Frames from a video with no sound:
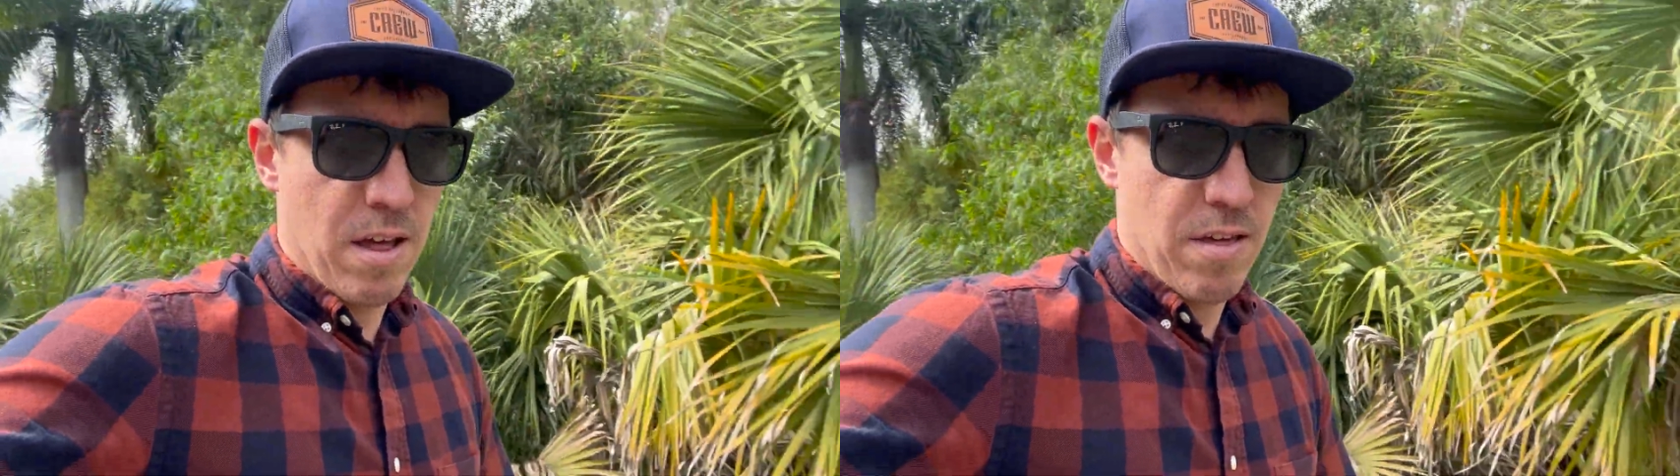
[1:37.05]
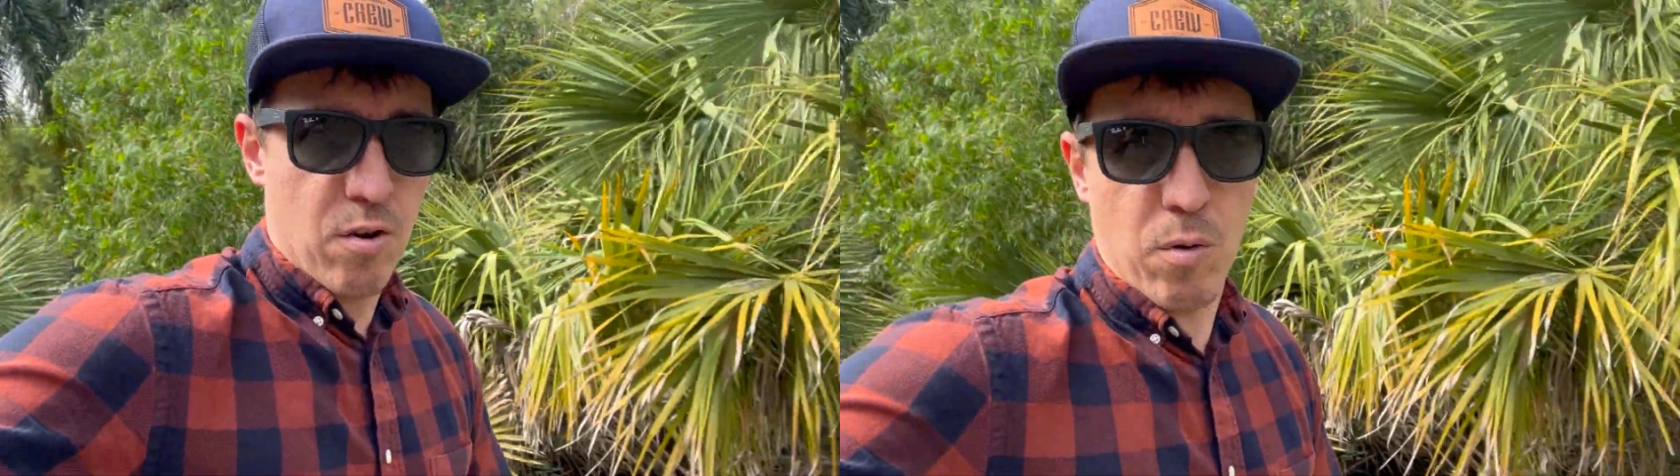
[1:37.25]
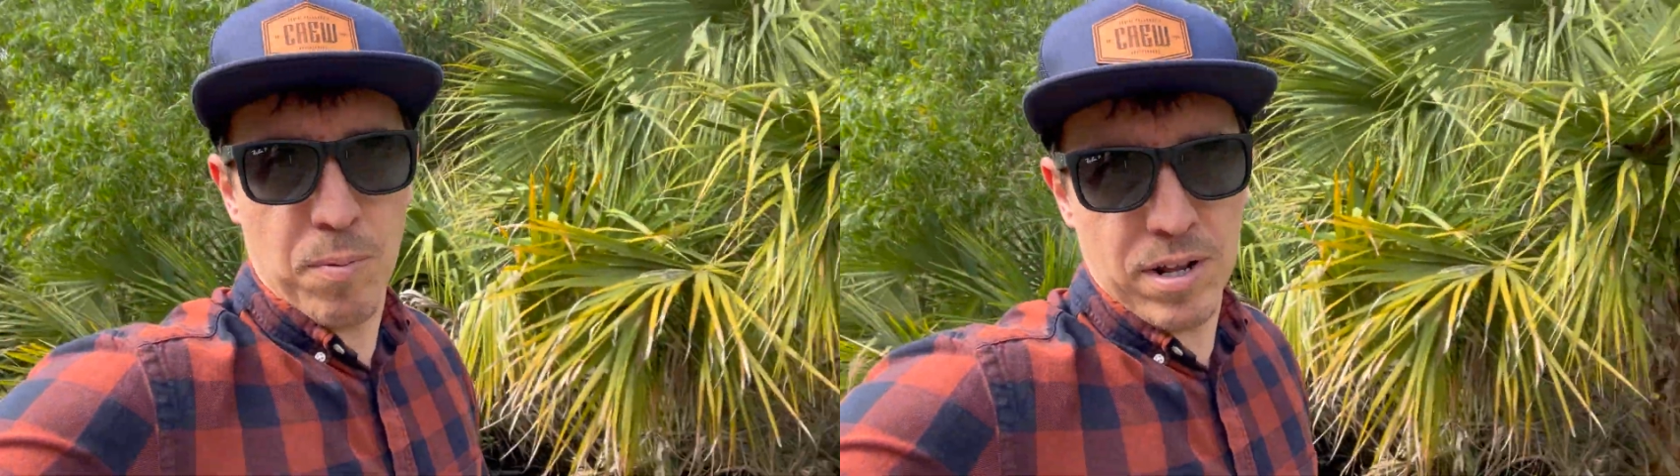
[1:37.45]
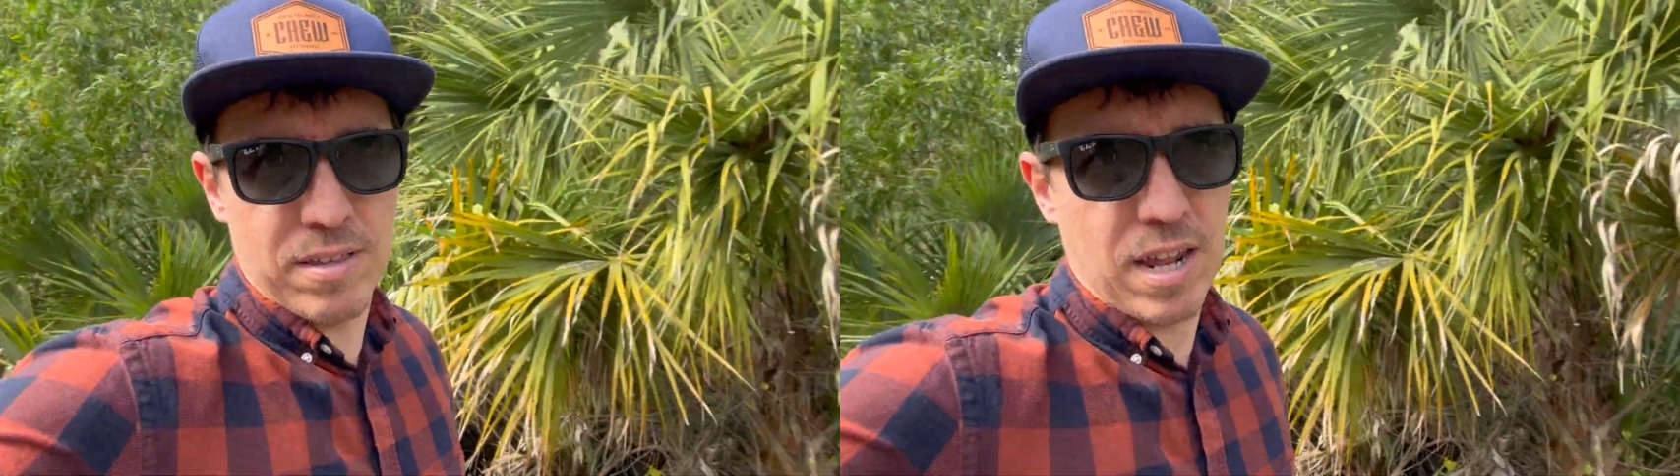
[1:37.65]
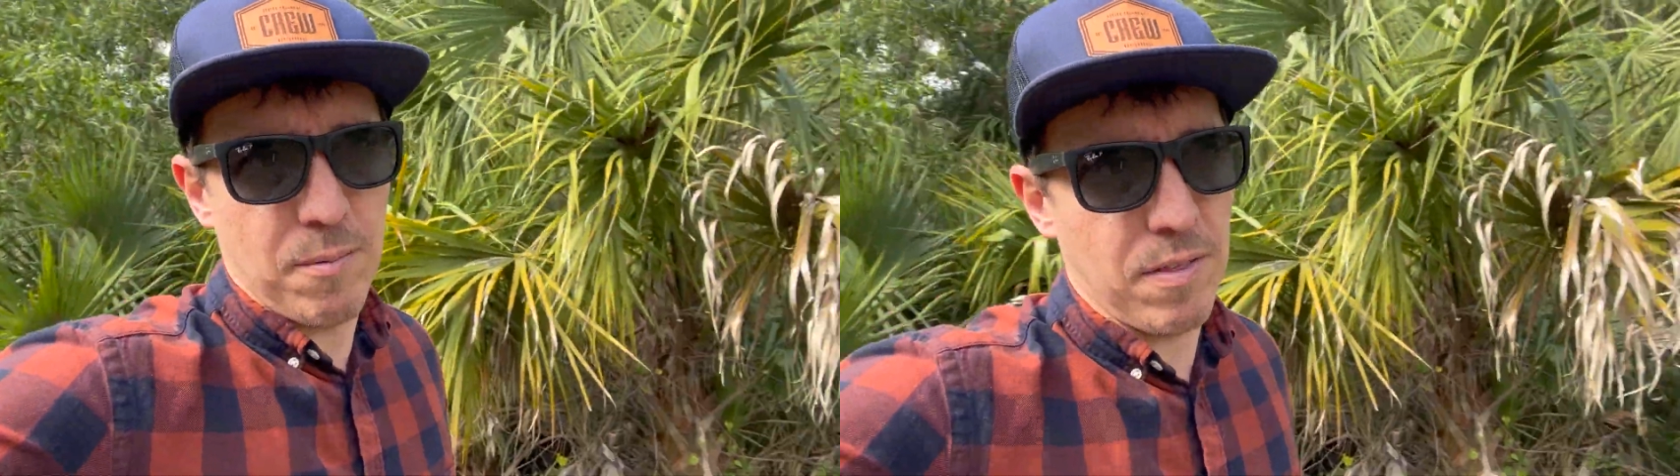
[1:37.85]
So we're pretty
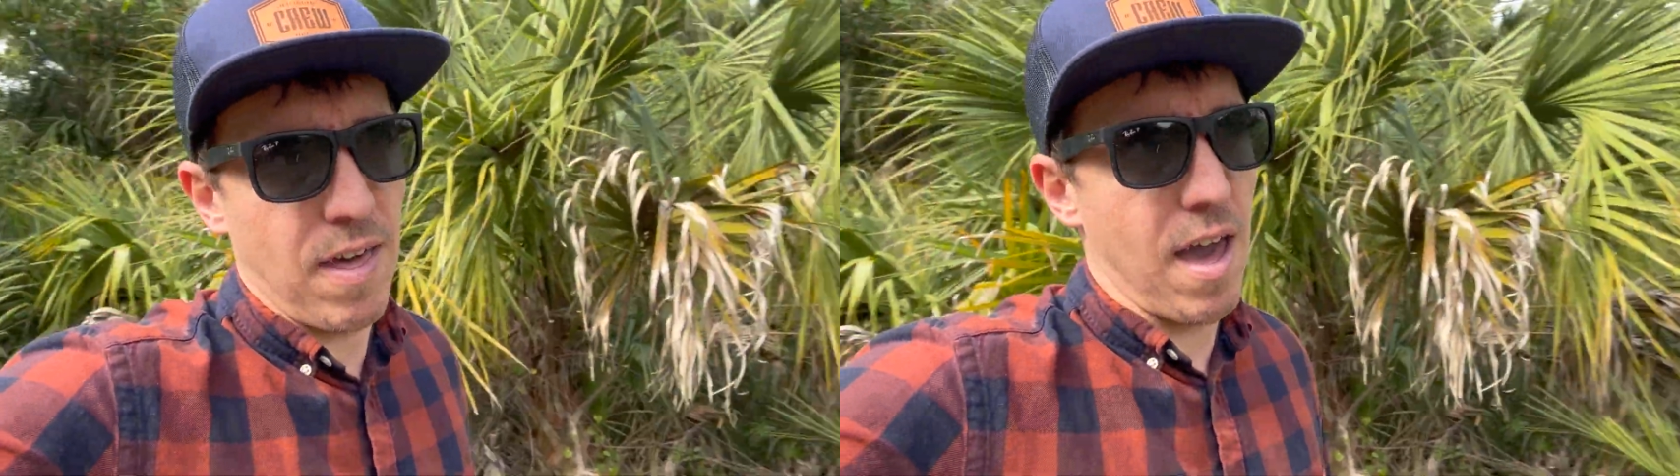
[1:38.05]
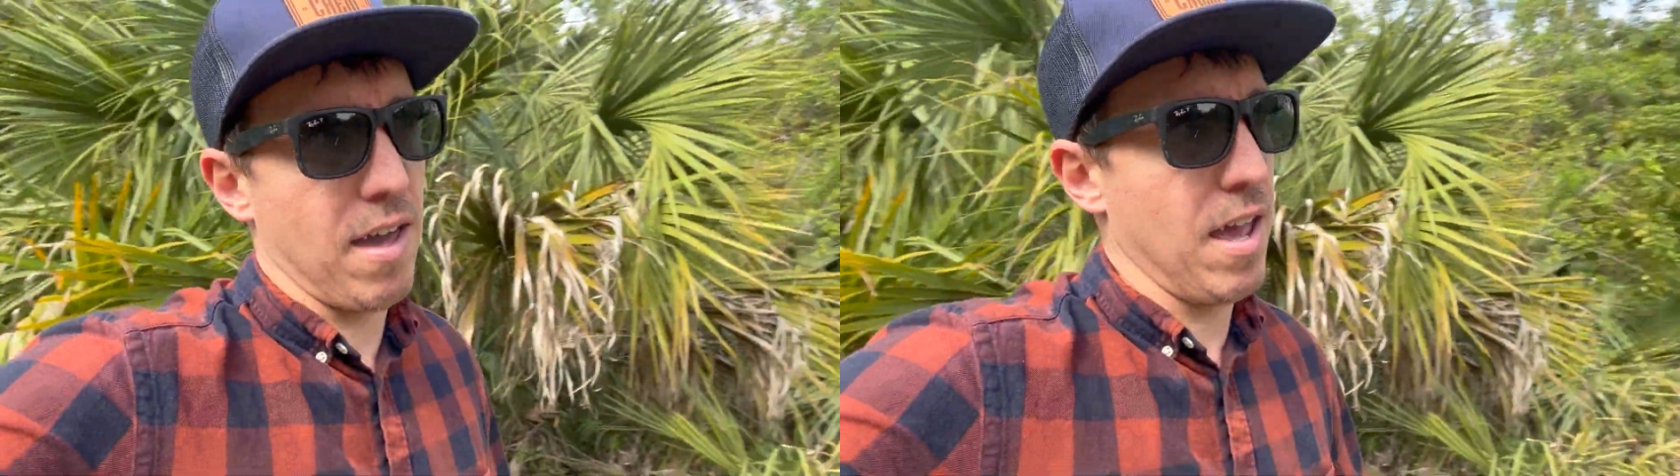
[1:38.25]
excited about that.